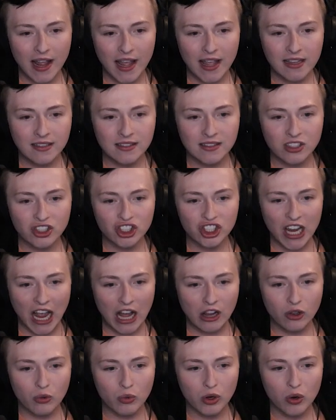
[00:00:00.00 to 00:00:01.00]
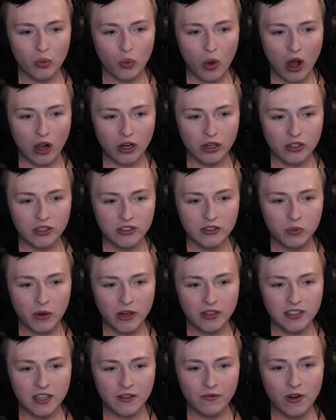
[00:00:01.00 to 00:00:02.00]
eggs in shallower waters
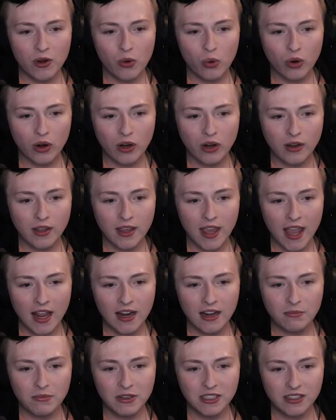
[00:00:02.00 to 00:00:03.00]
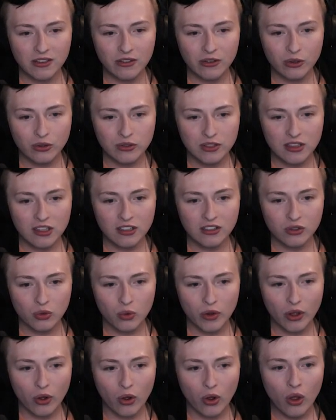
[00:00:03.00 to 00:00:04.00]
where different organic materials in the
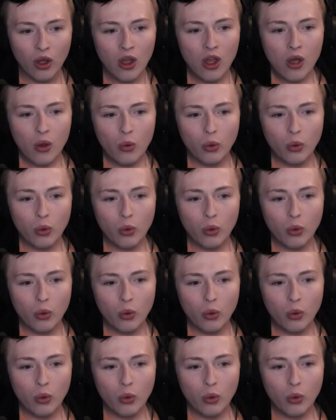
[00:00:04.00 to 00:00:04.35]
soil